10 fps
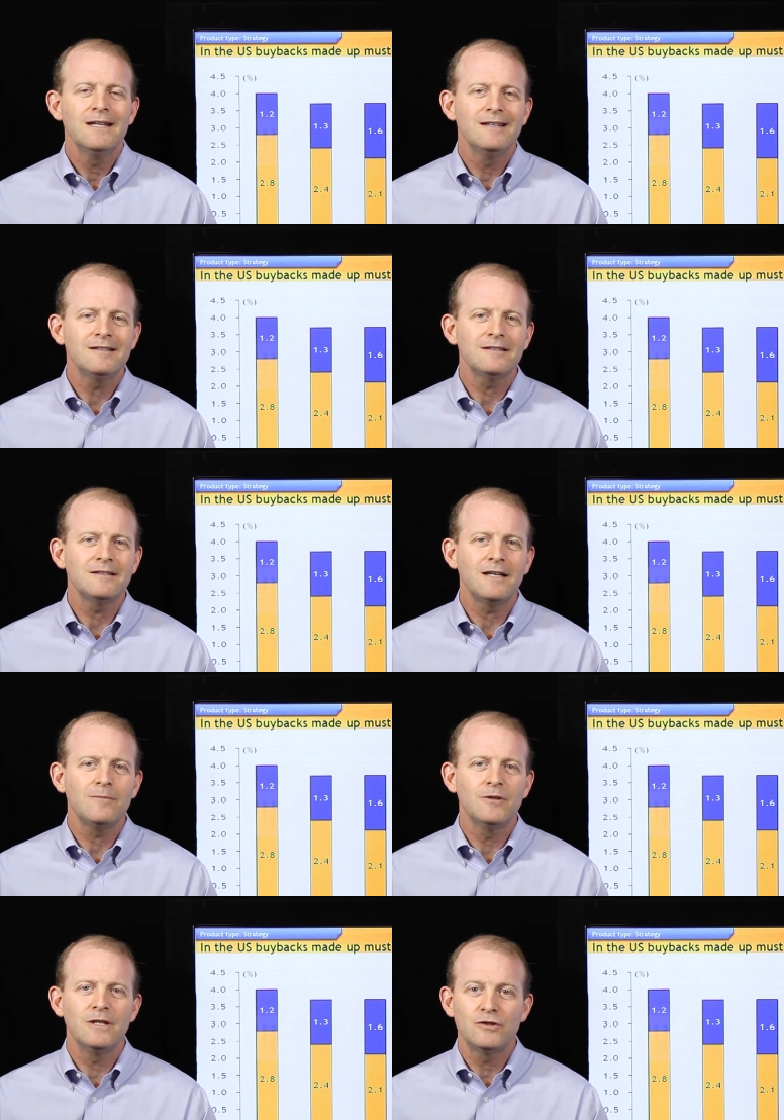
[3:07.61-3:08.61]
This is the
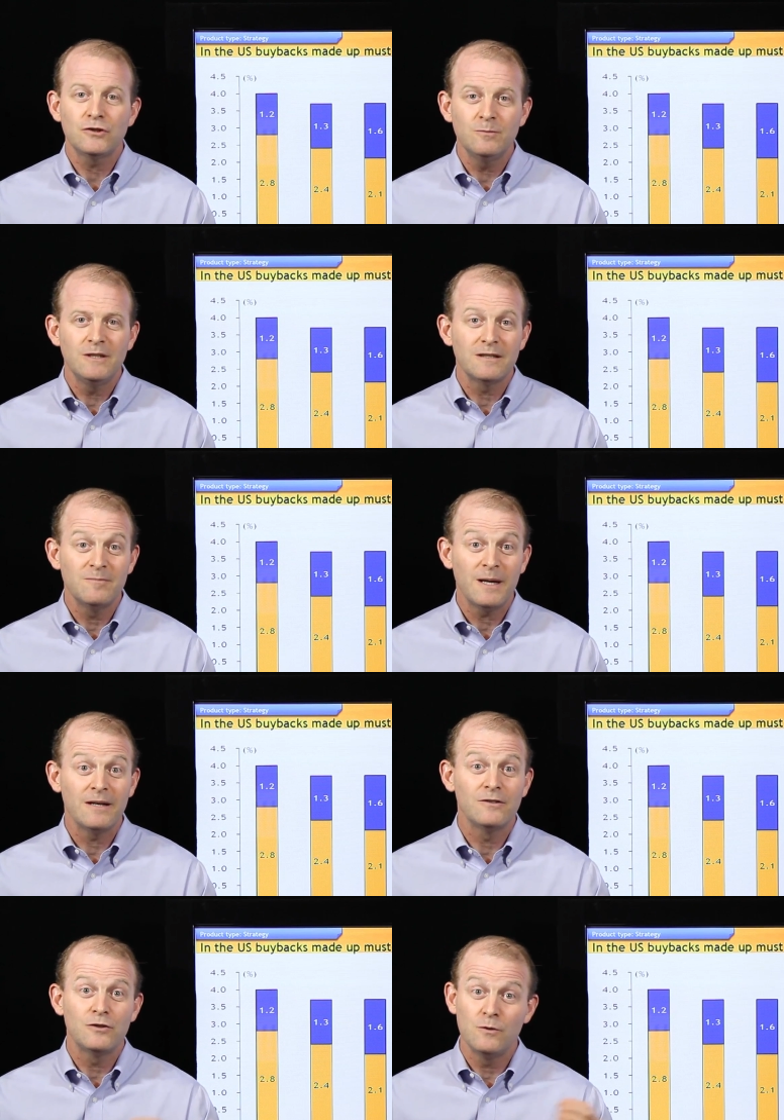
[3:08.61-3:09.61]
number that should be
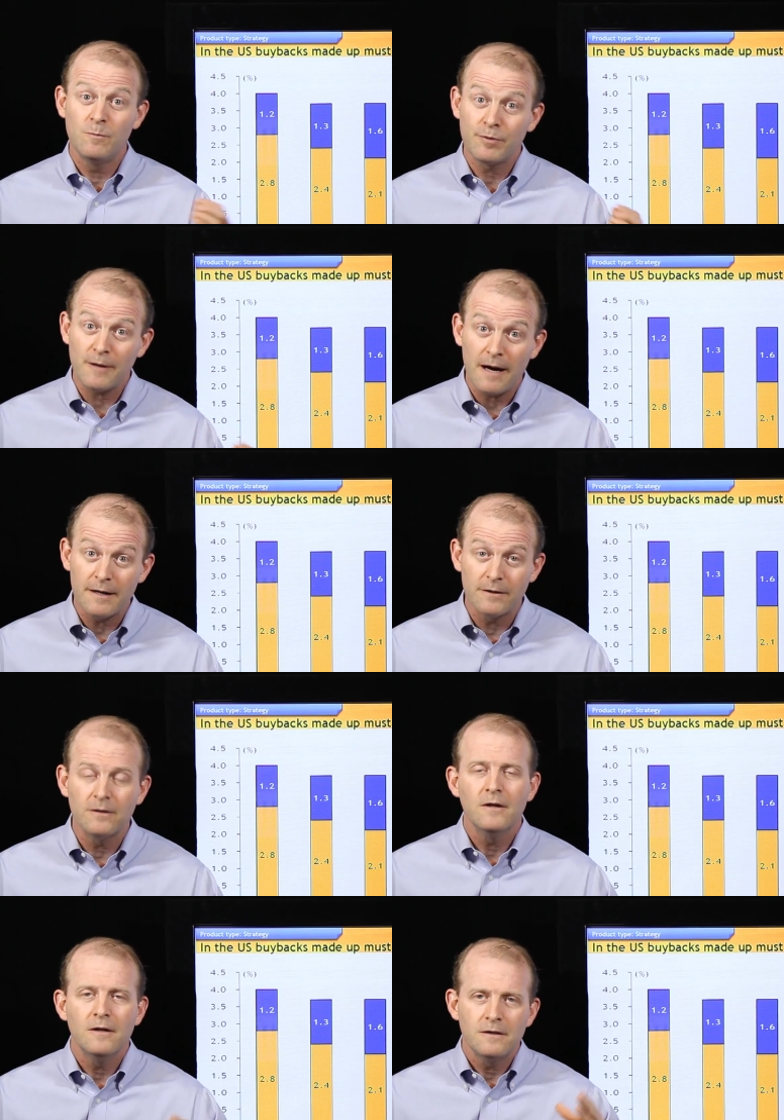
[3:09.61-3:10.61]
compared to
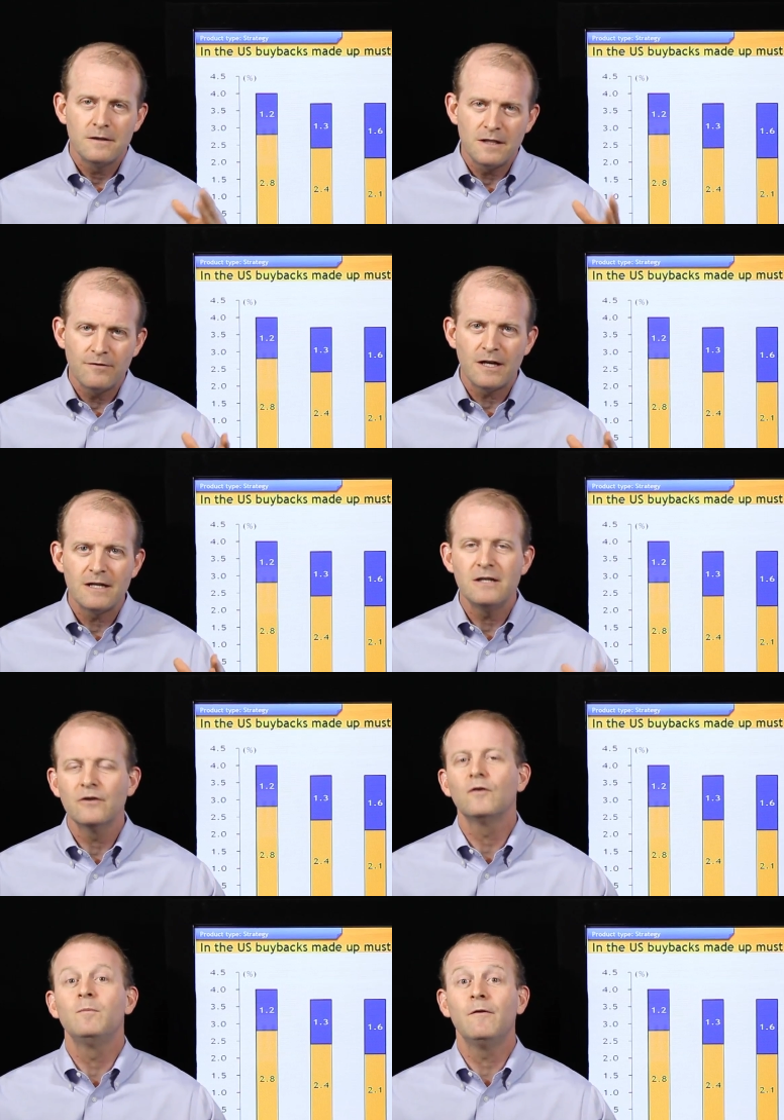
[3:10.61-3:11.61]
prior dividend
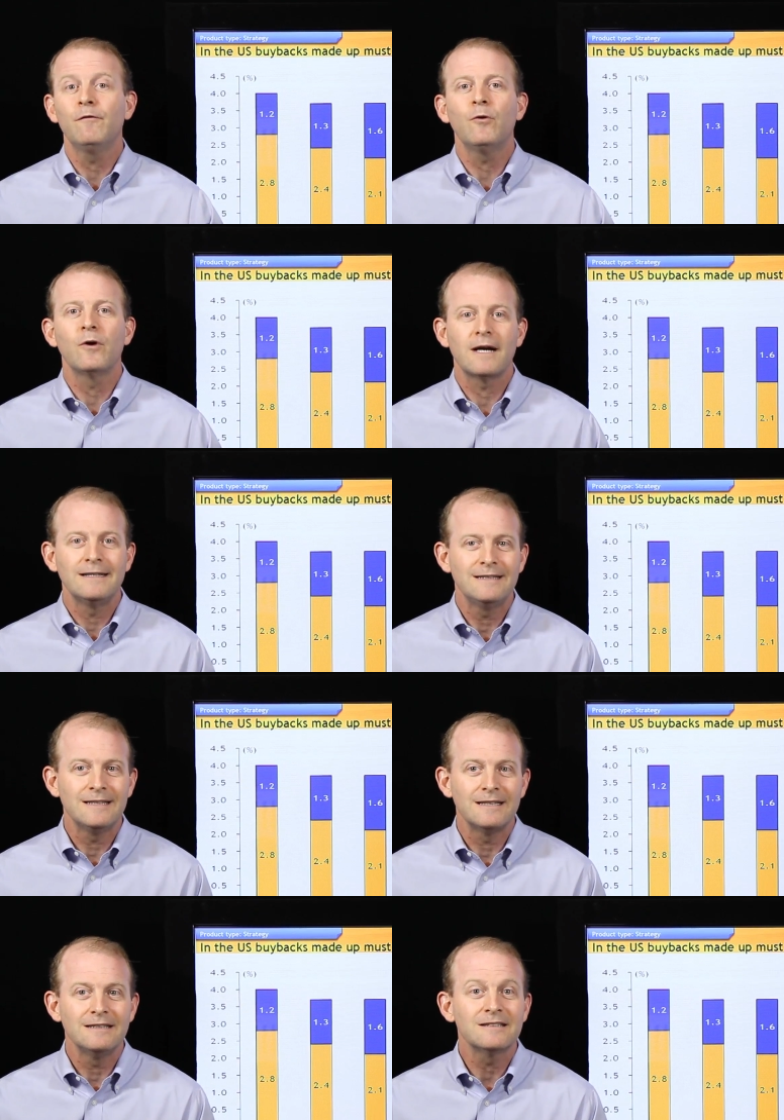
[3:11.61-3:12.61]
yields before
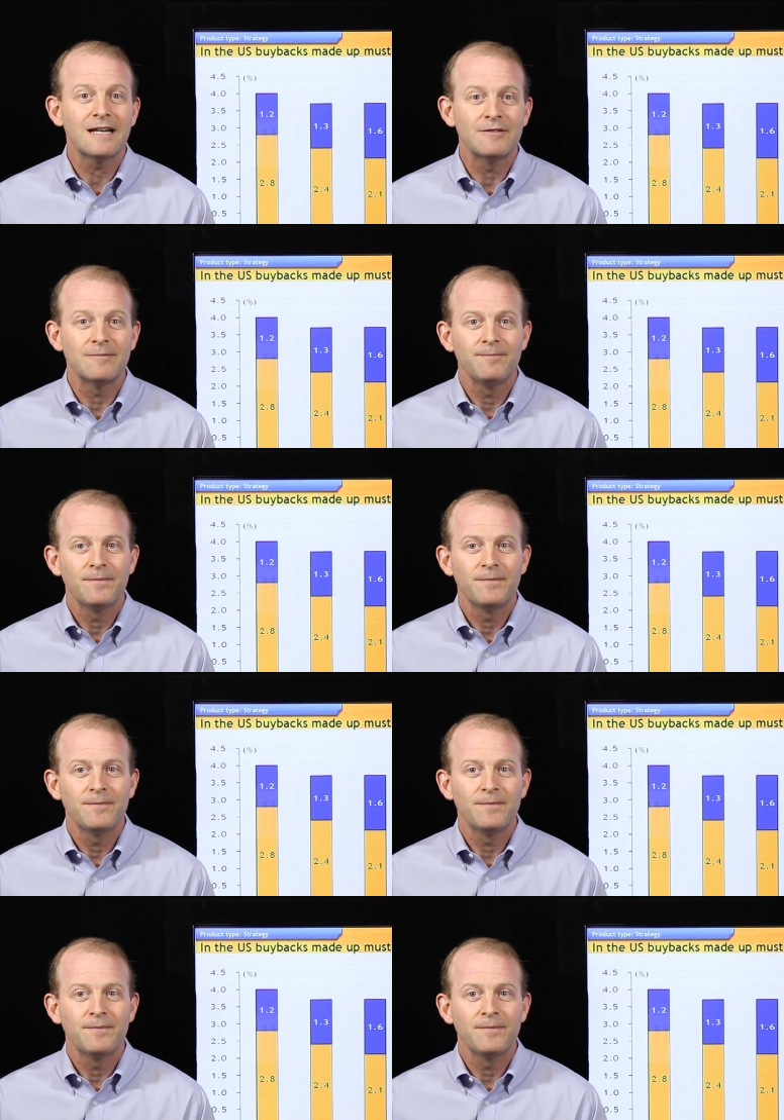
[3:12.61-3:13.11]
1997.